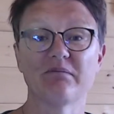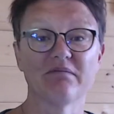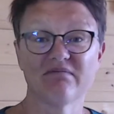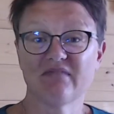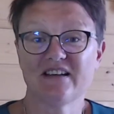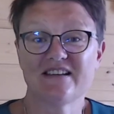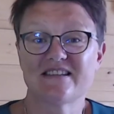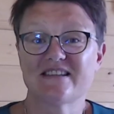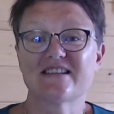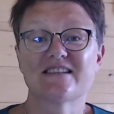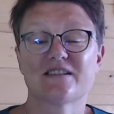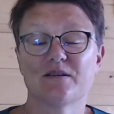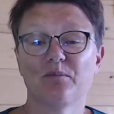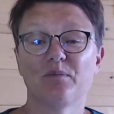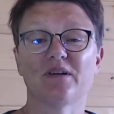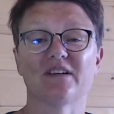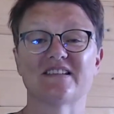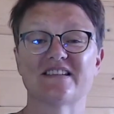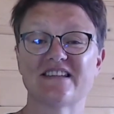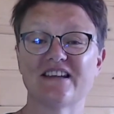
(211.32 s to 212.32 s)
It's as
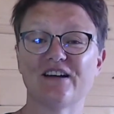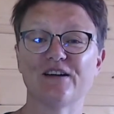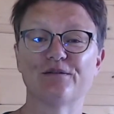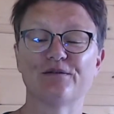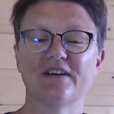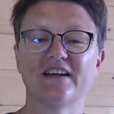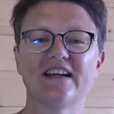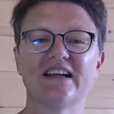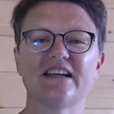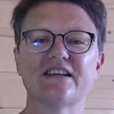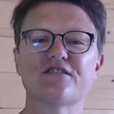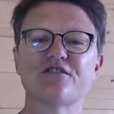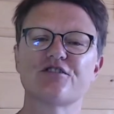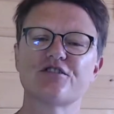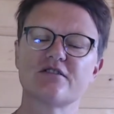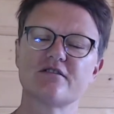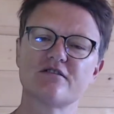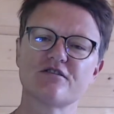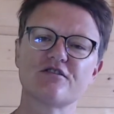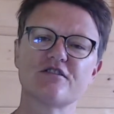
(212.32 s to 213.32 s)
simple as that, really.
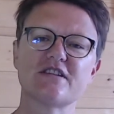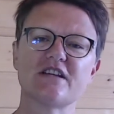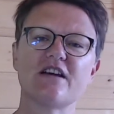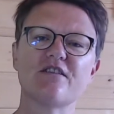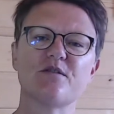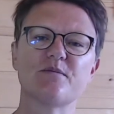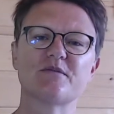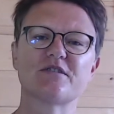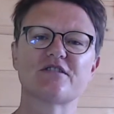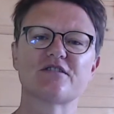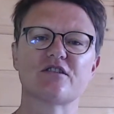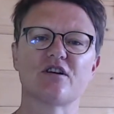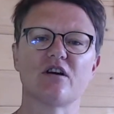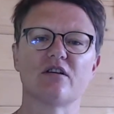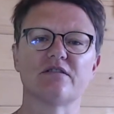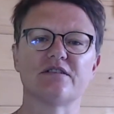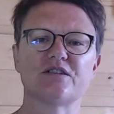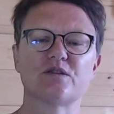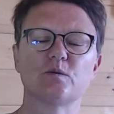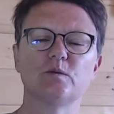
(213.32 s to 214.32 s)
So tell them a
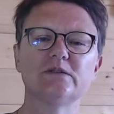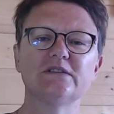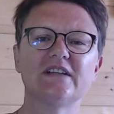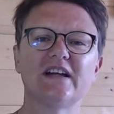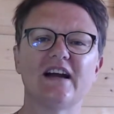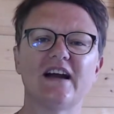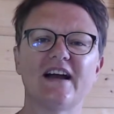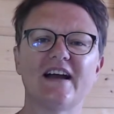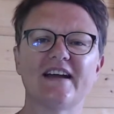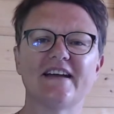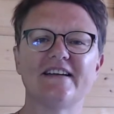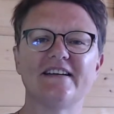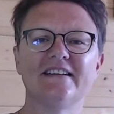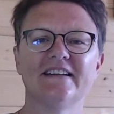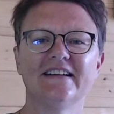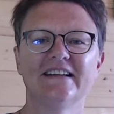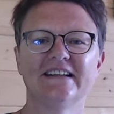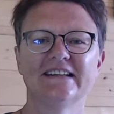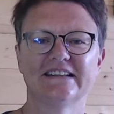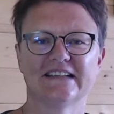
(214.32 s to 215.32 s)
story. So one that I
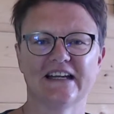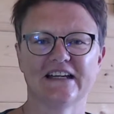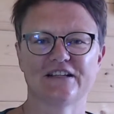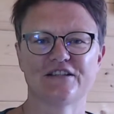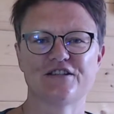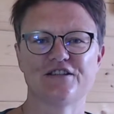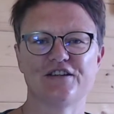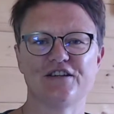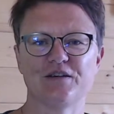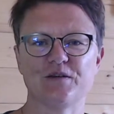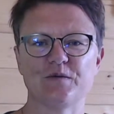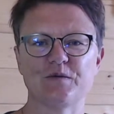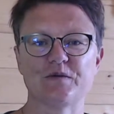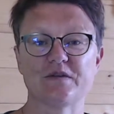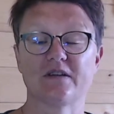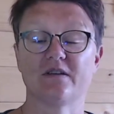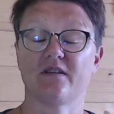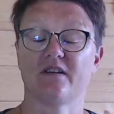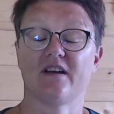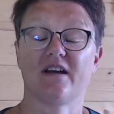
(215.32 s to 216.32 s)
like to use
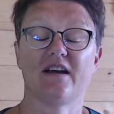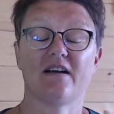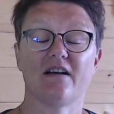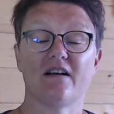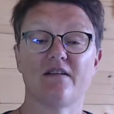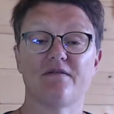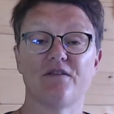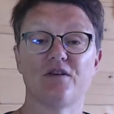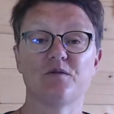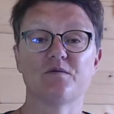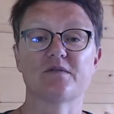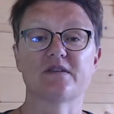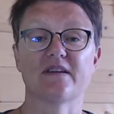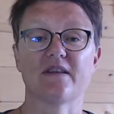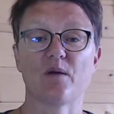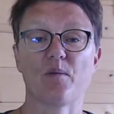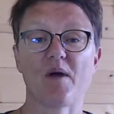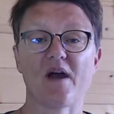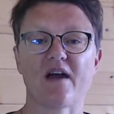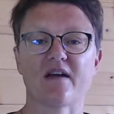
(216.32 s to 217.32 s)
and that I've used in
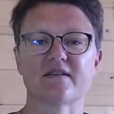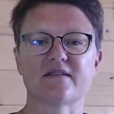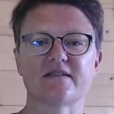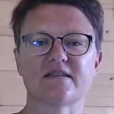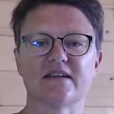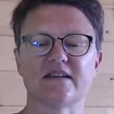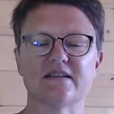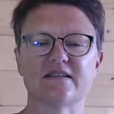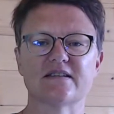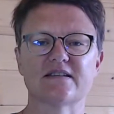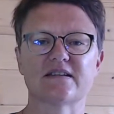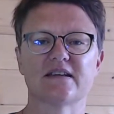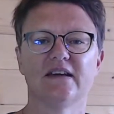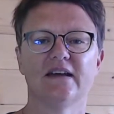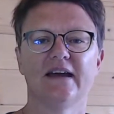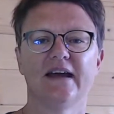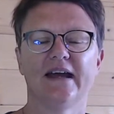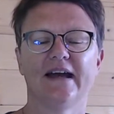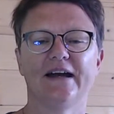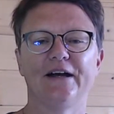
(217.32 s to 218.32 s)
the past is,
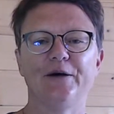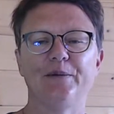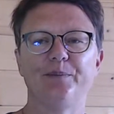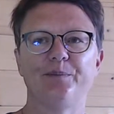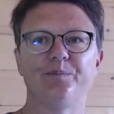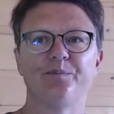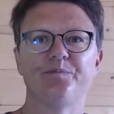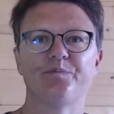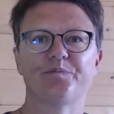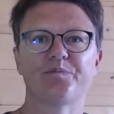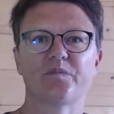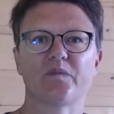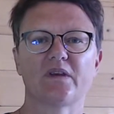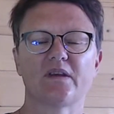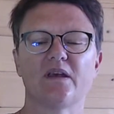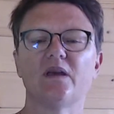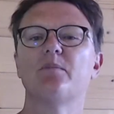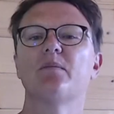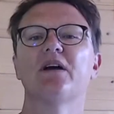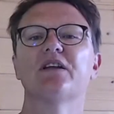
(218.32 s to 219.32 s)

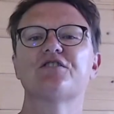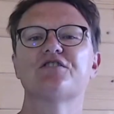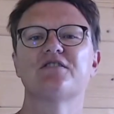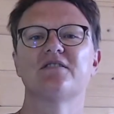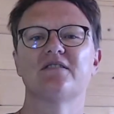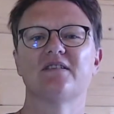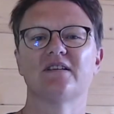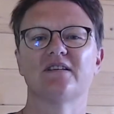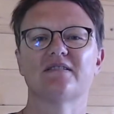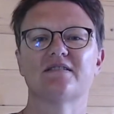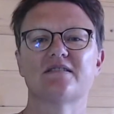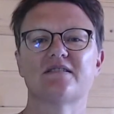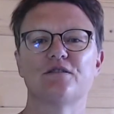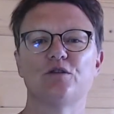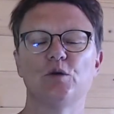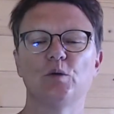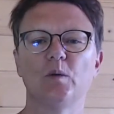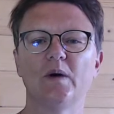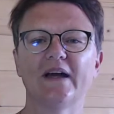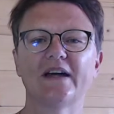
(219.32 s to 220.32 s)
imagine this.
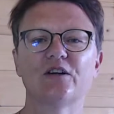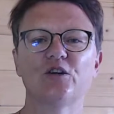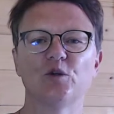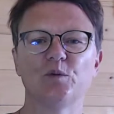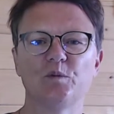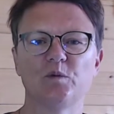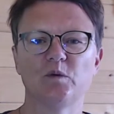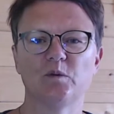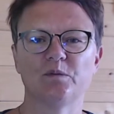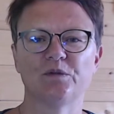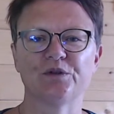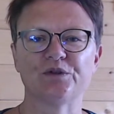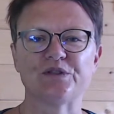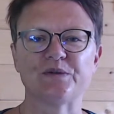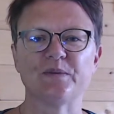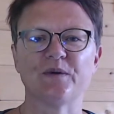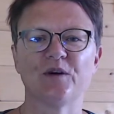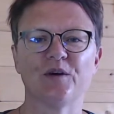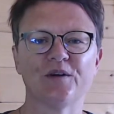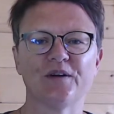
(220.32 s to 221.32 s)
You wake up one Monday
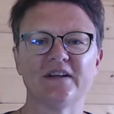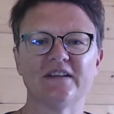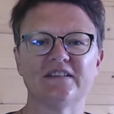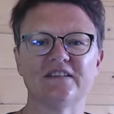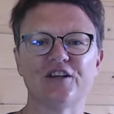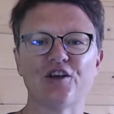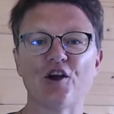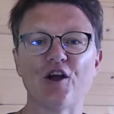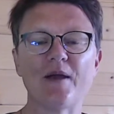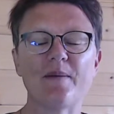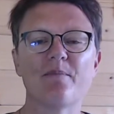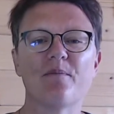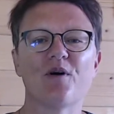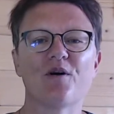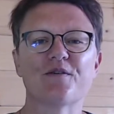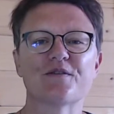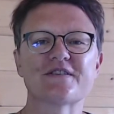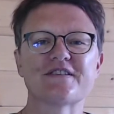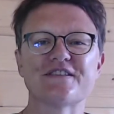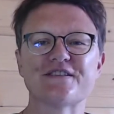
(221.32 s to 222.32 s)
morning, your
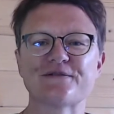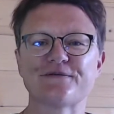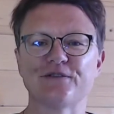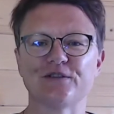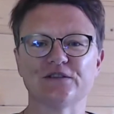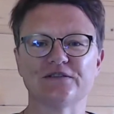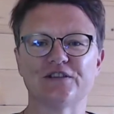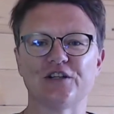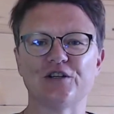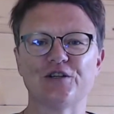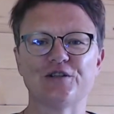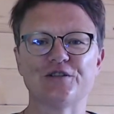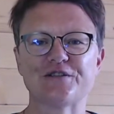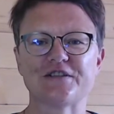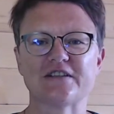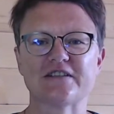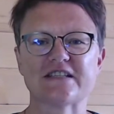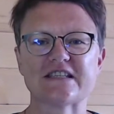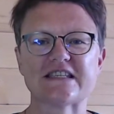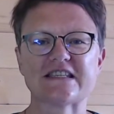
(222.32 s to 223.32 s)
inbox is full of
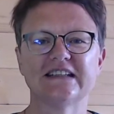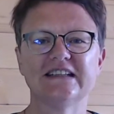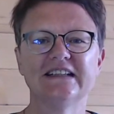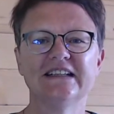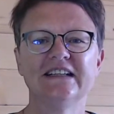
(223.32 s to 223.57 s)
orders.